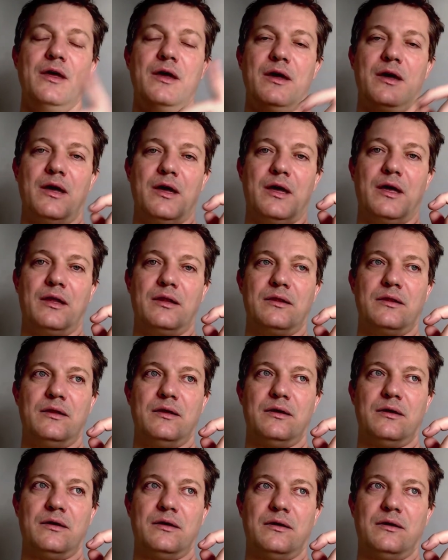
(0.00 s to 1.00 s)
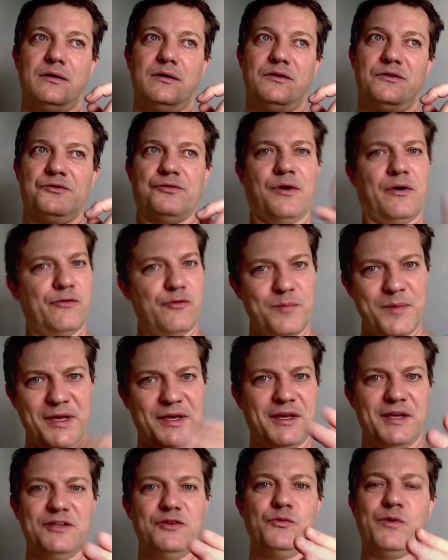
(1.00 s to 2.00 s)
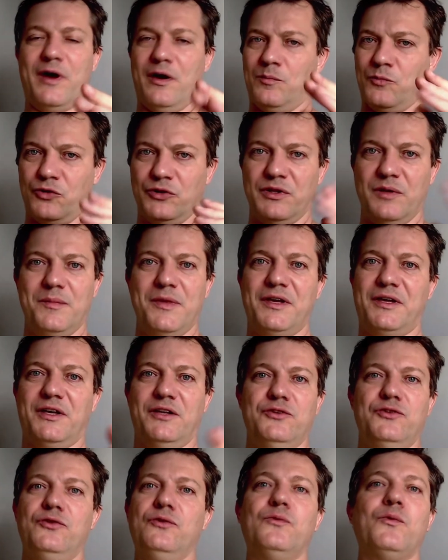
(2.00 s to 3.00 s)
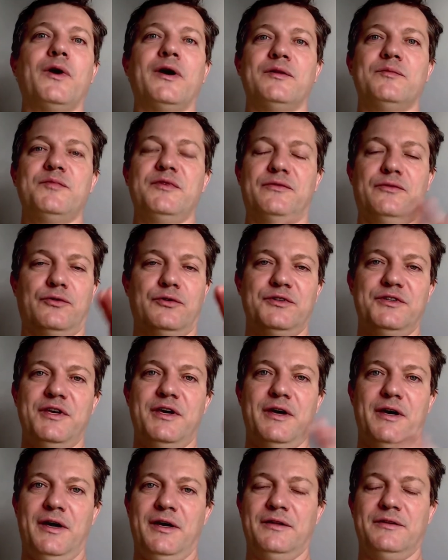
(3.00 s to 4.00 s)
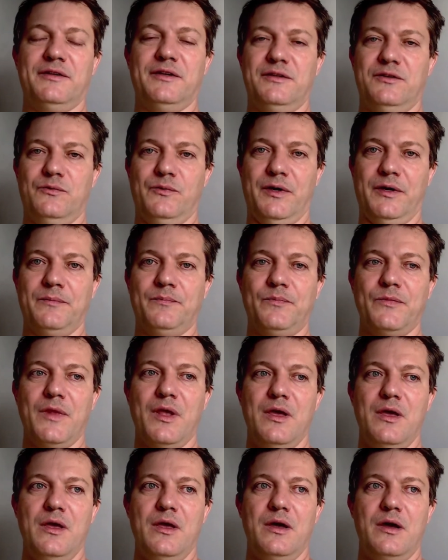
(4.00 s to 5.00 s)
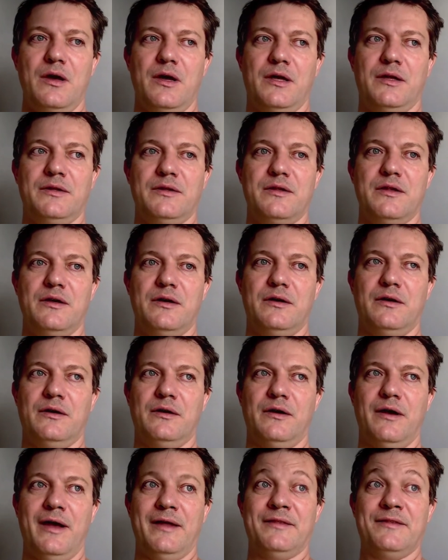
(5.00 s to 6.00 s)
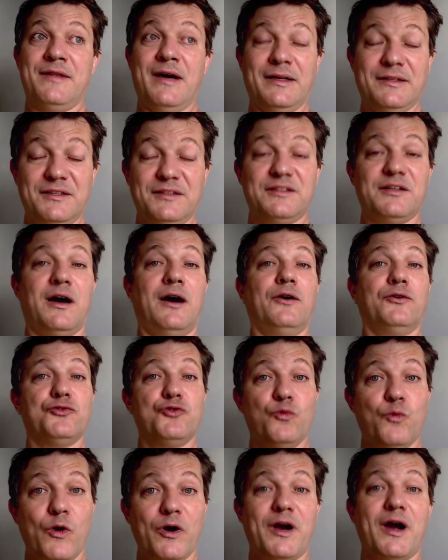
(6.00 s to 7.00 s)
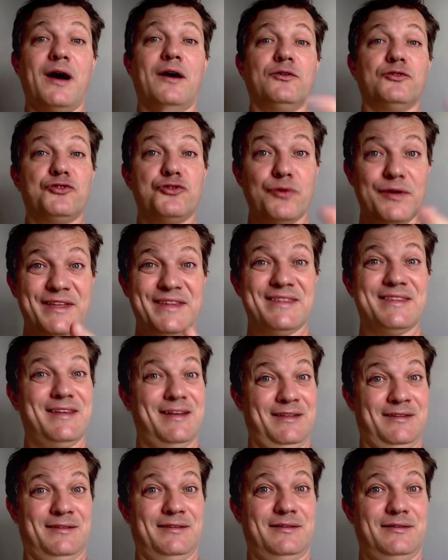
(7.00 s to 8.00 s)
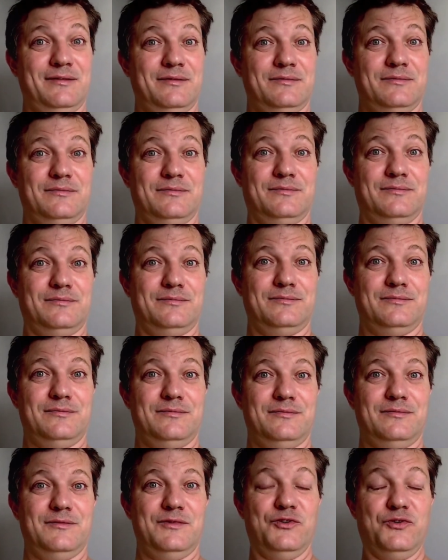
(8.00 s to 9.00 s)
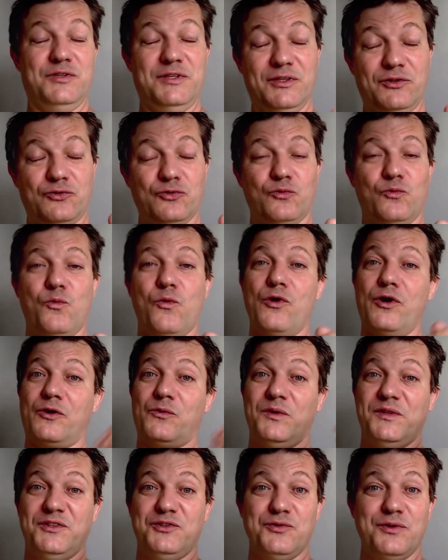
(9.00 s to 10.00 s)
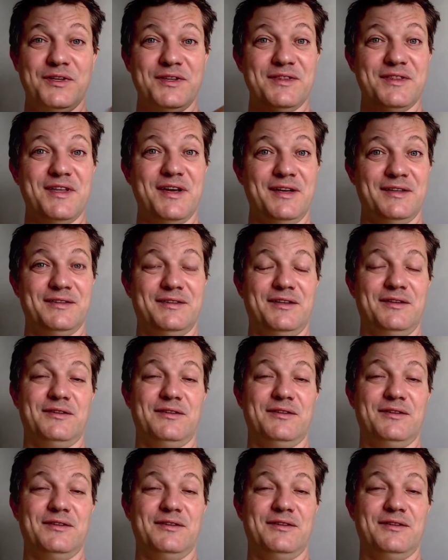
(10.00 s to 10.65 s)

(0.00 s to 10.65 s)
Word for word: And uh, so I will make anyway. I'm gonna make a new one before year end anyway. And uh, and that is how you work out your intent you need to work with your intent.